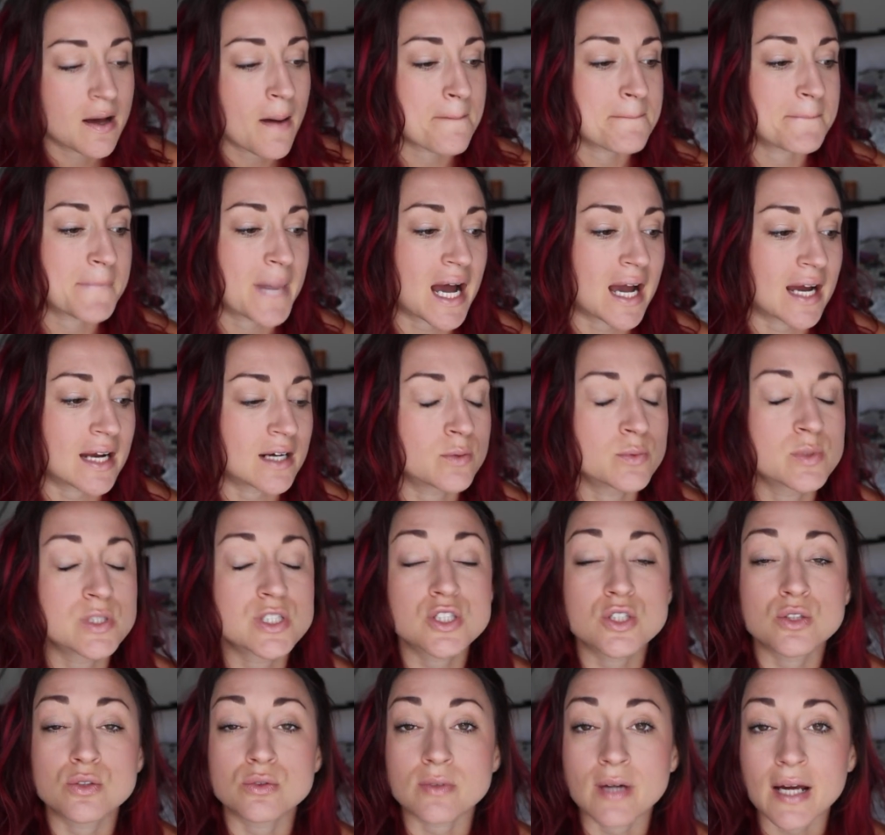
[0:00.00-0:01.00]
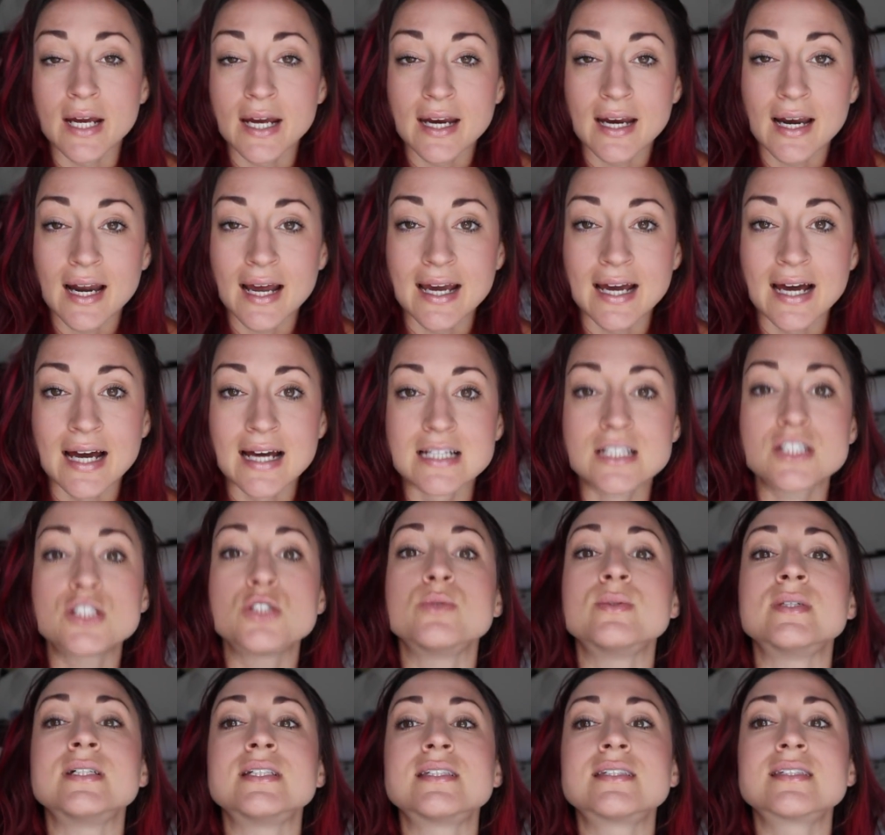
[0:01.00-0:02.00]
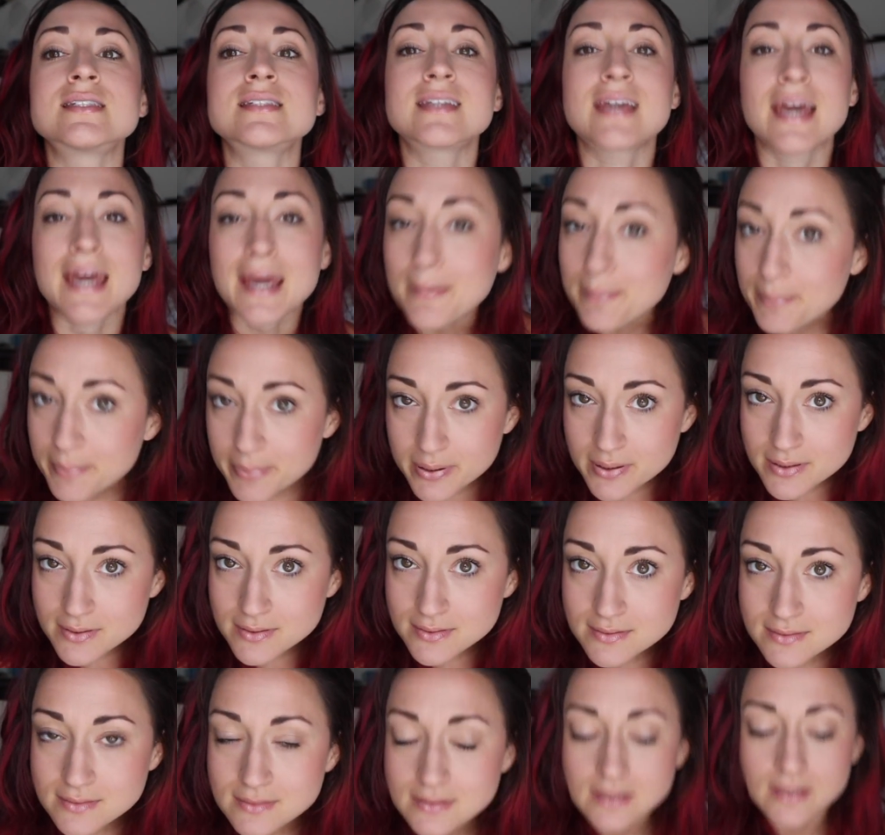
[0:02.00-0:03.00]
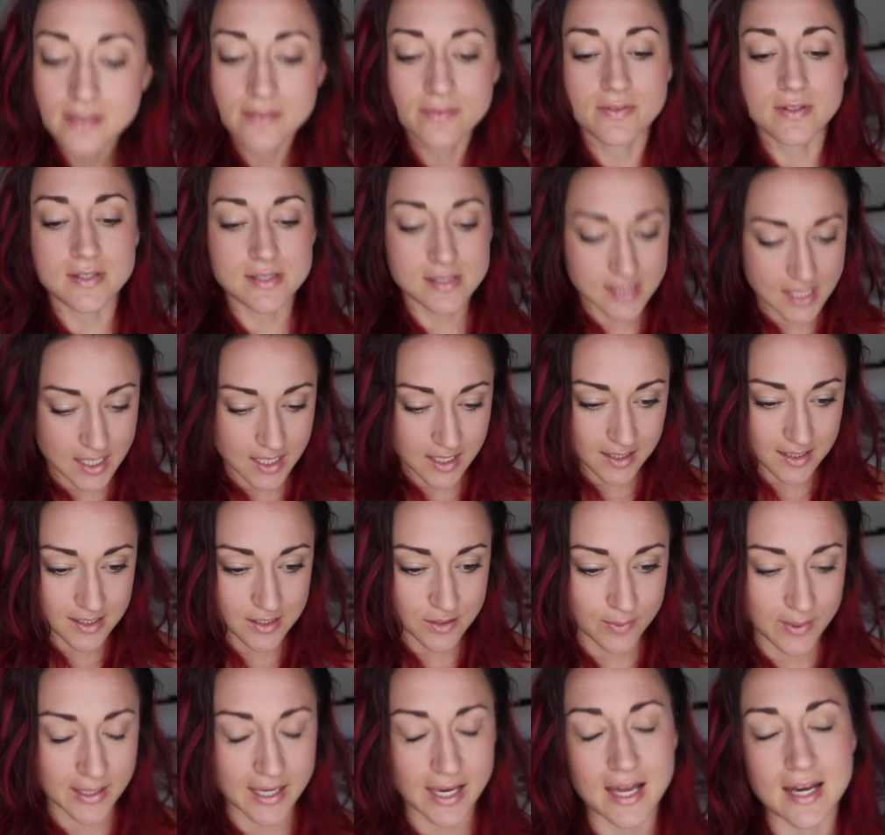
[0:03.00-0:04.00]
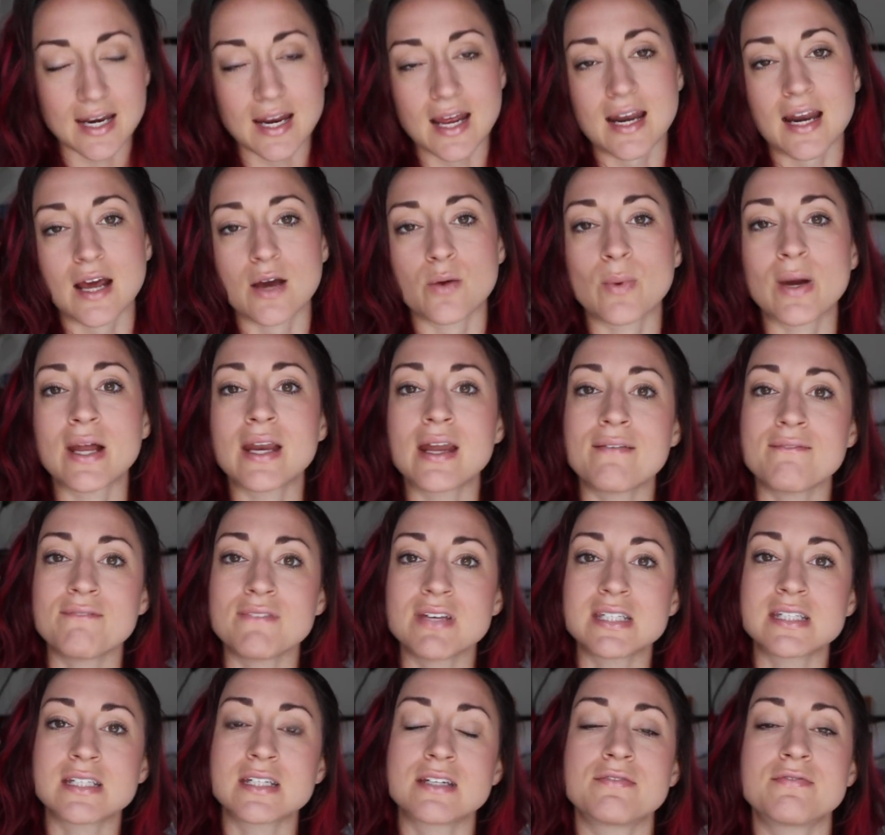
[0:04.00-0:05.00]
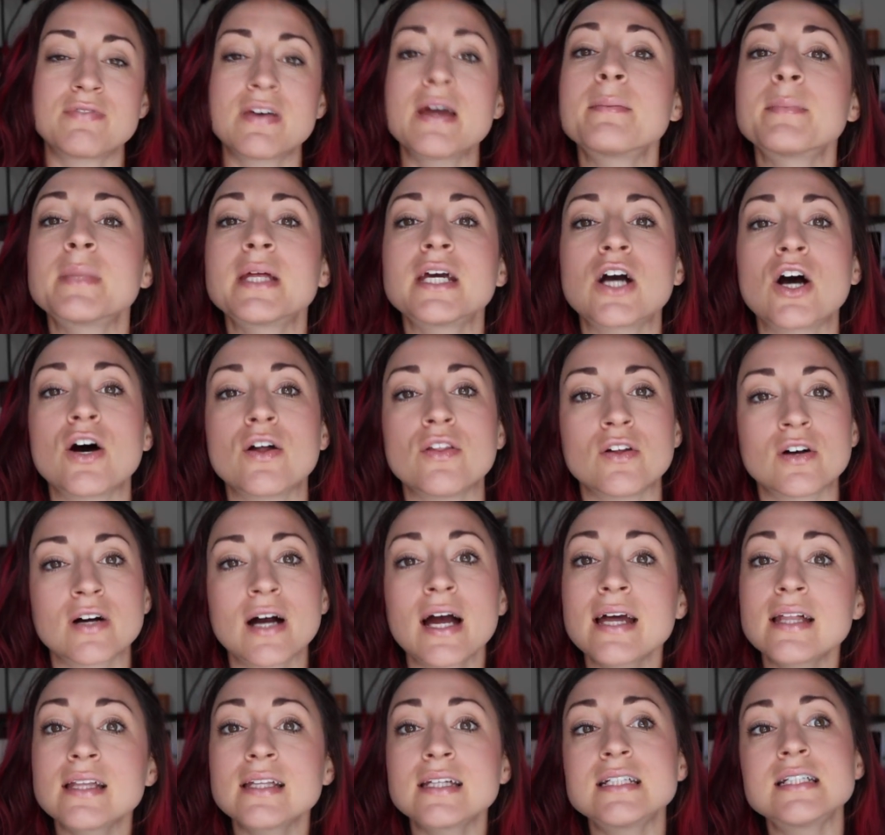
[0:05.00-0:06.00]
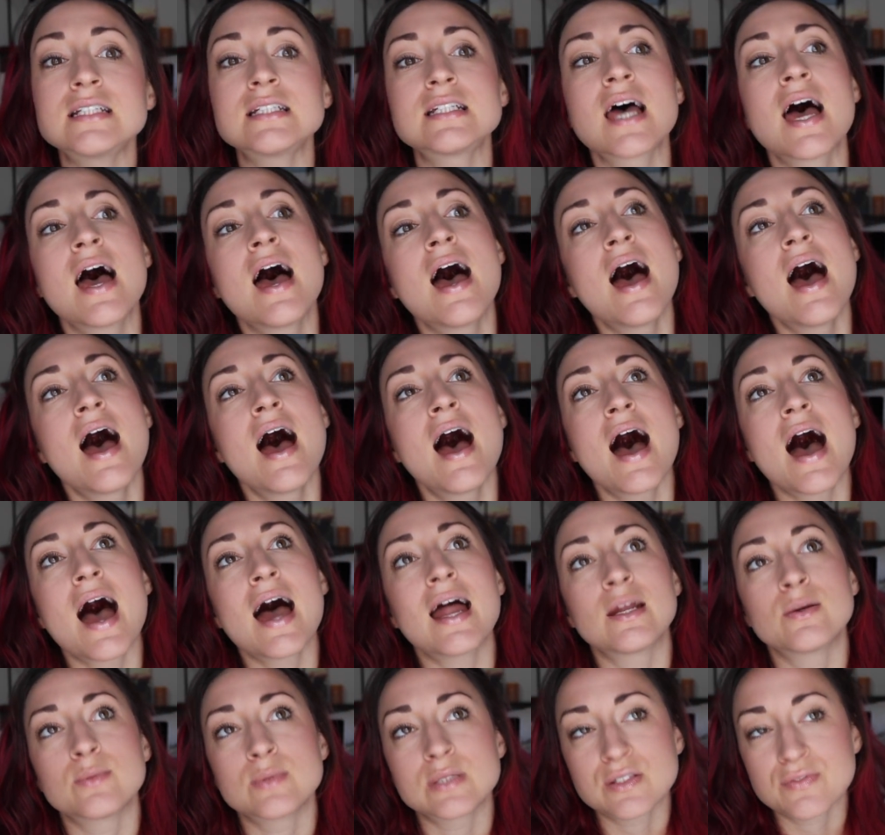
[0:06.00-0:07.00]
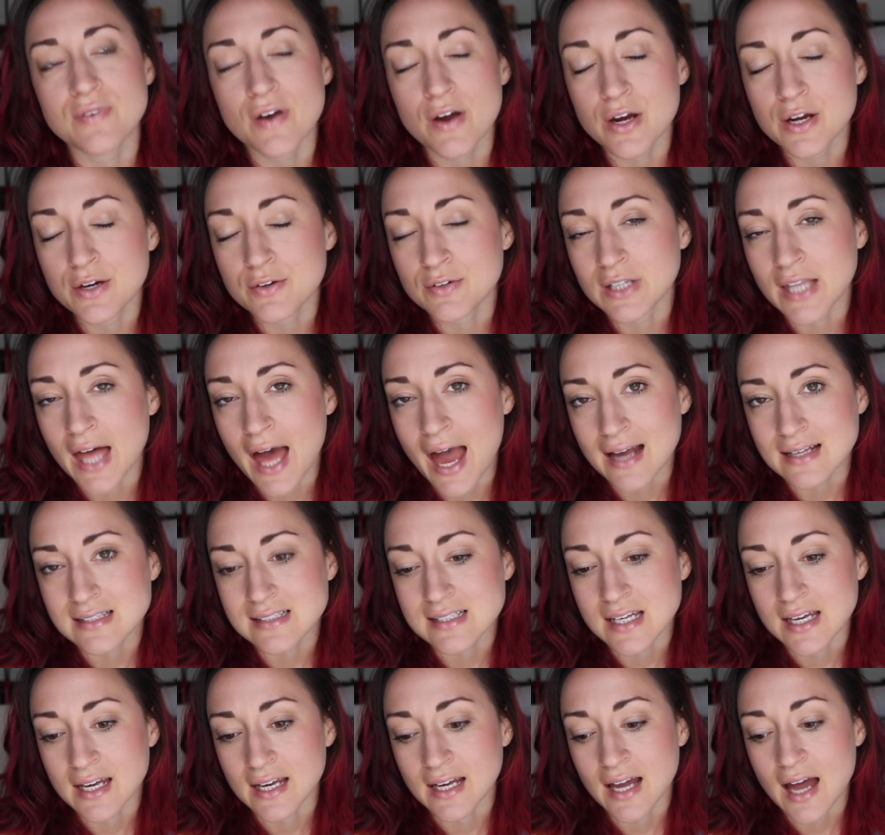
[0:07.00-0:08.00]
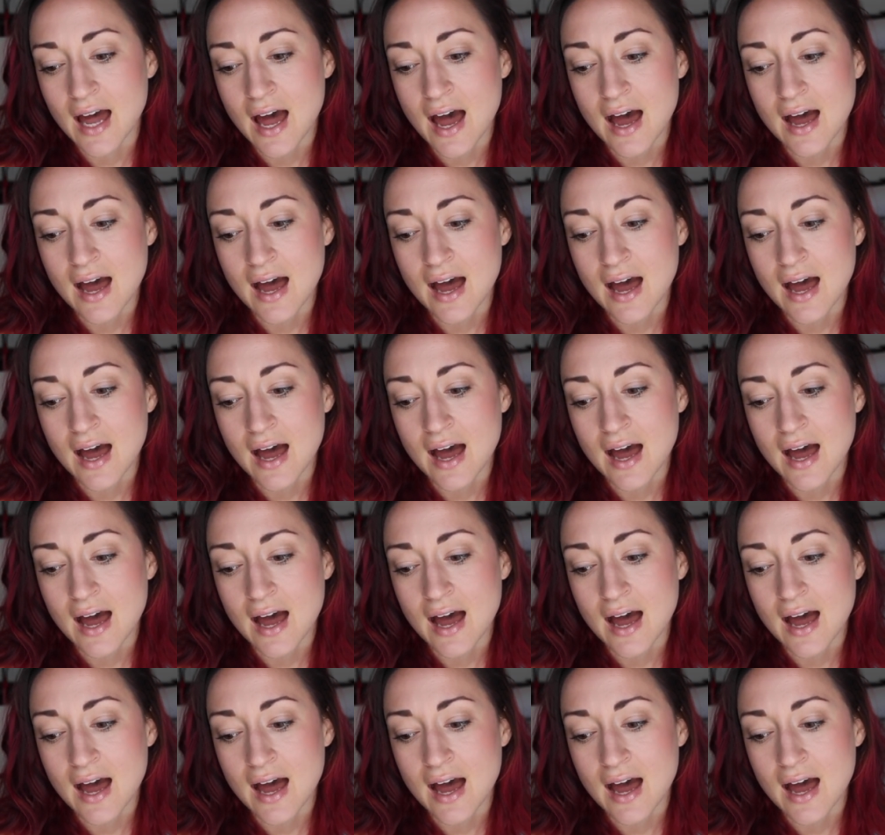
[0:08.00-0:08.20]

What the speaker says: Mine was great. I got to escape the city this weekend and I went and visited family on Long Island, and it was very relaxing.